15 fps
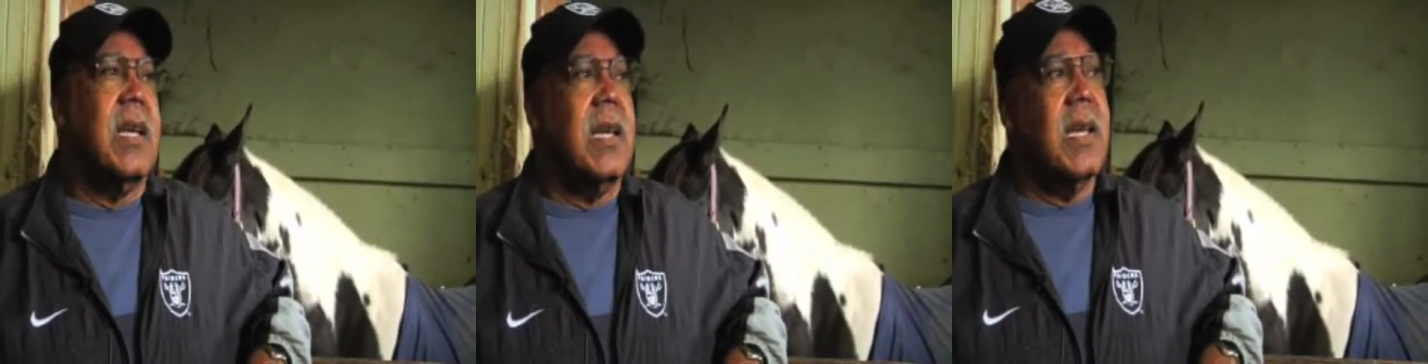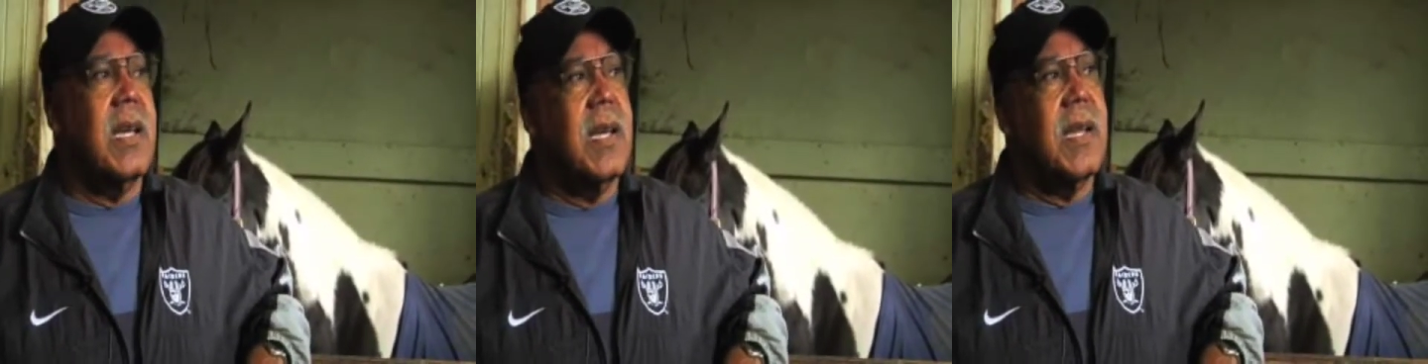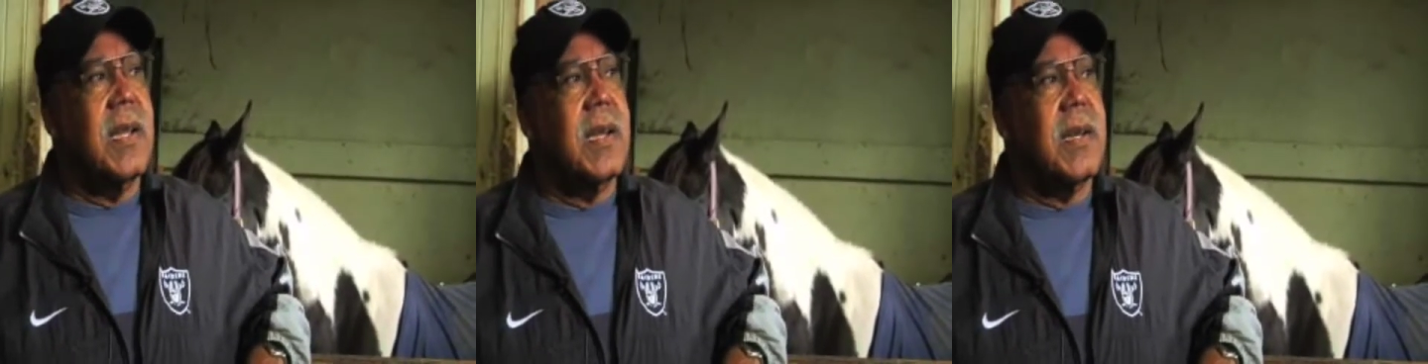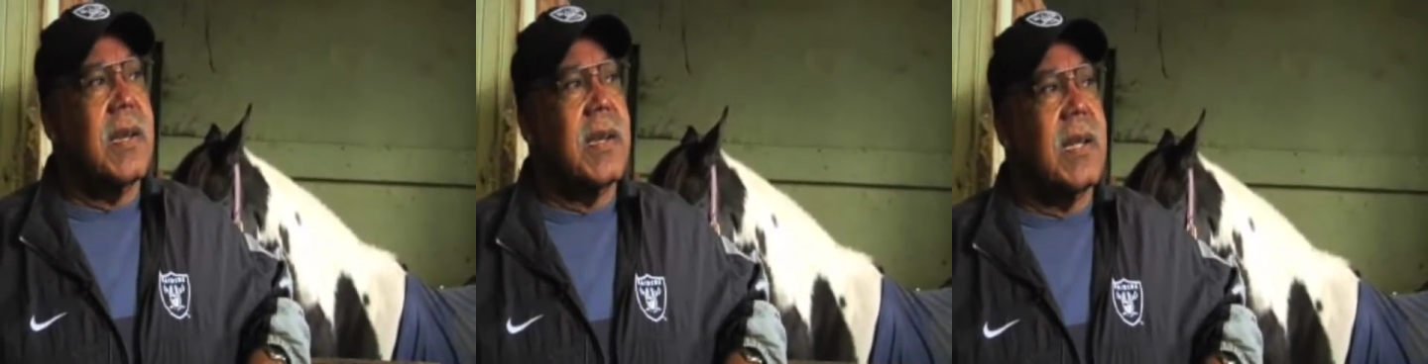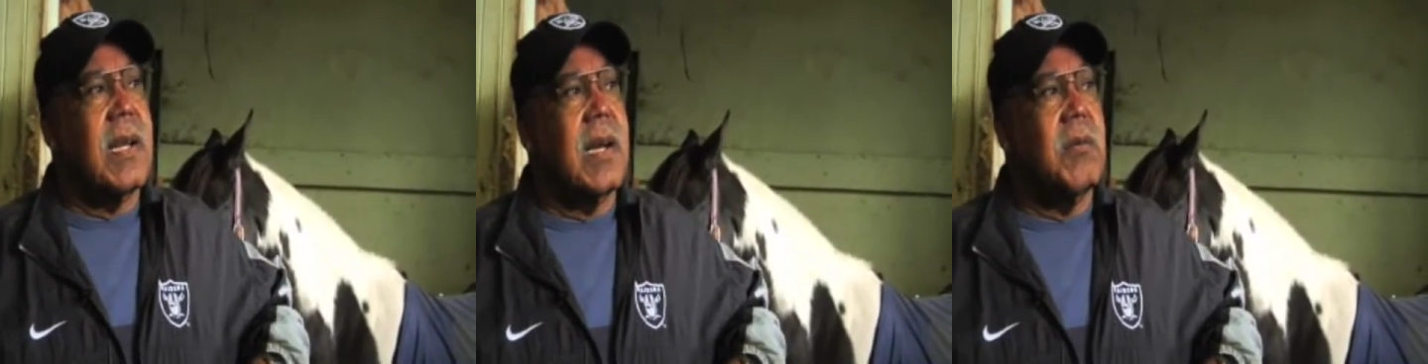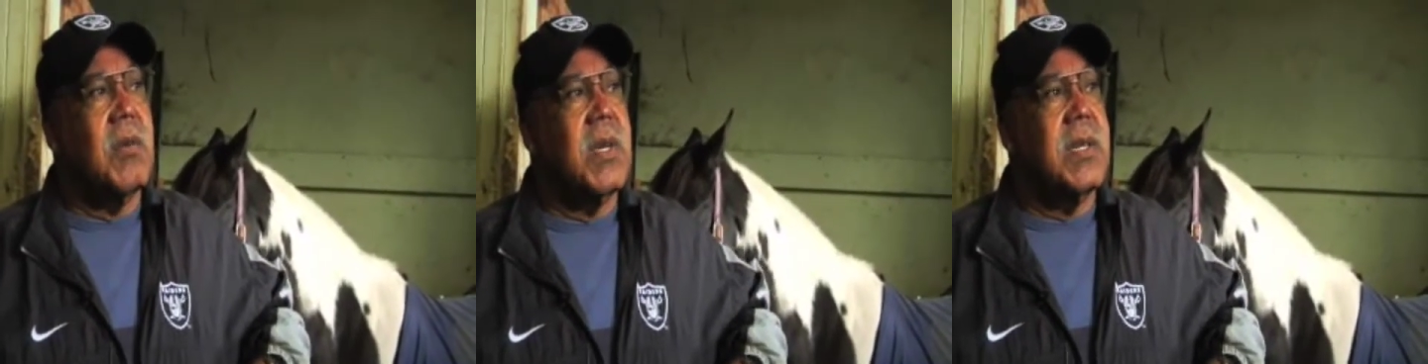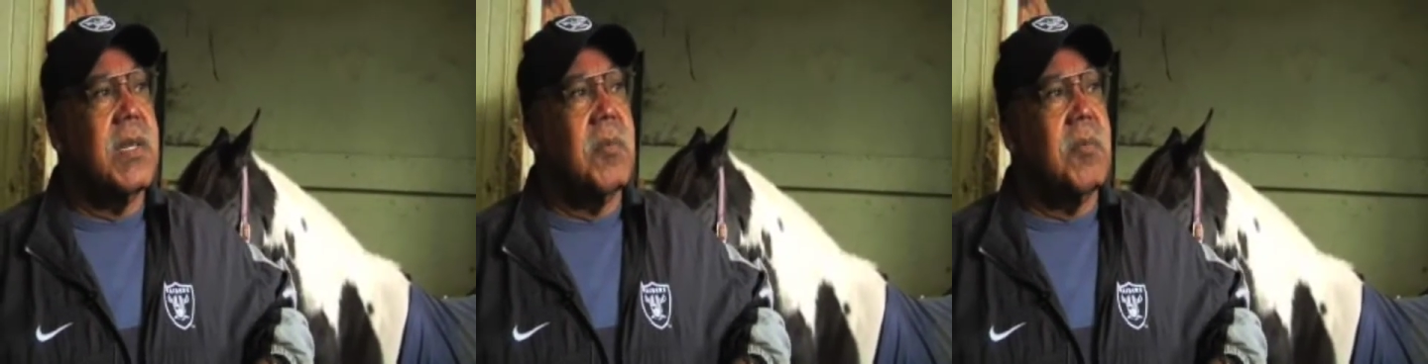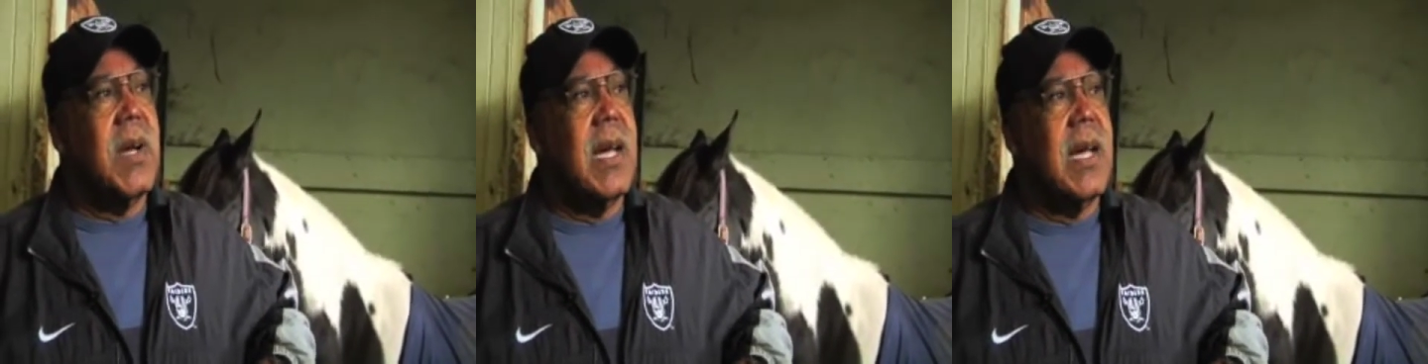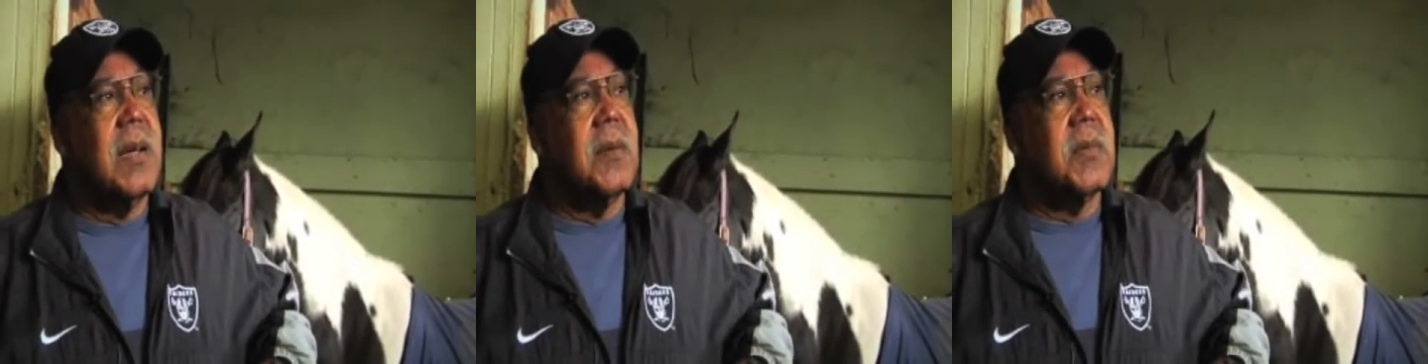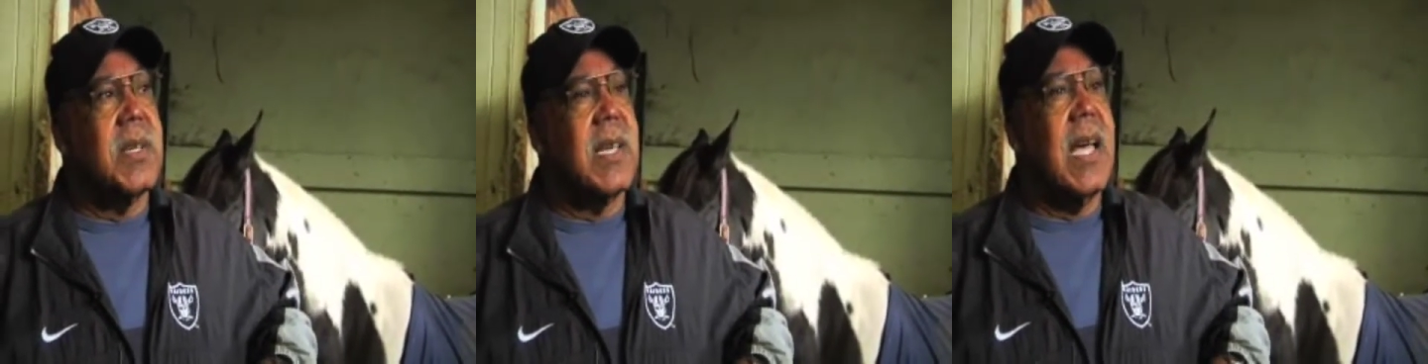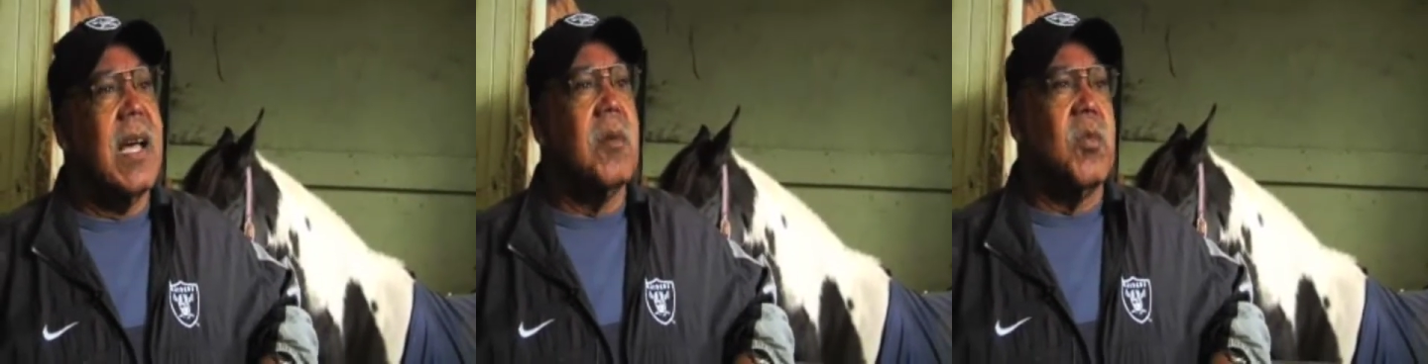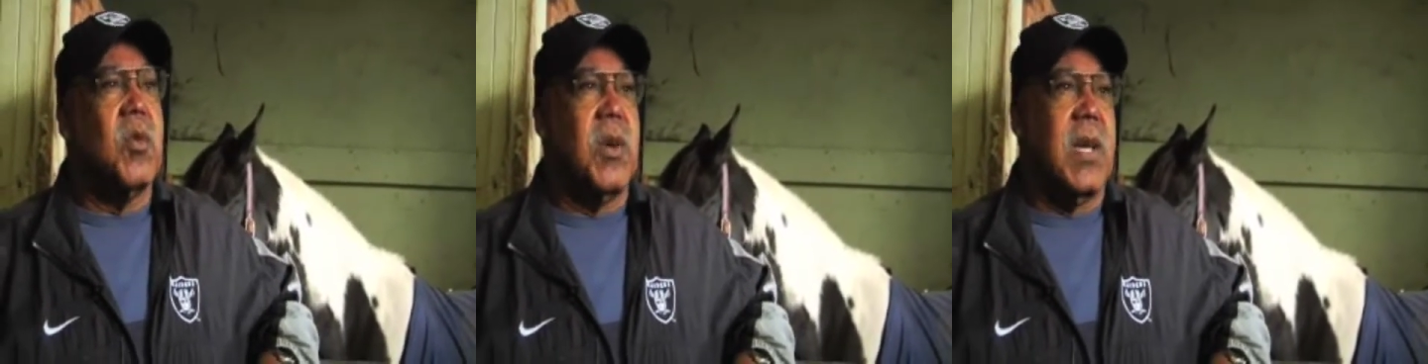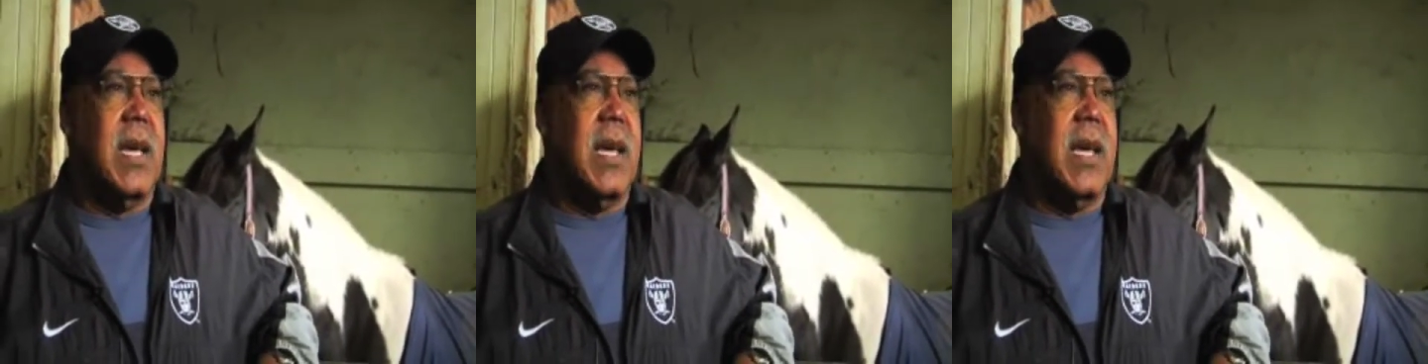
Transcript: and I wanted to buy a cowboy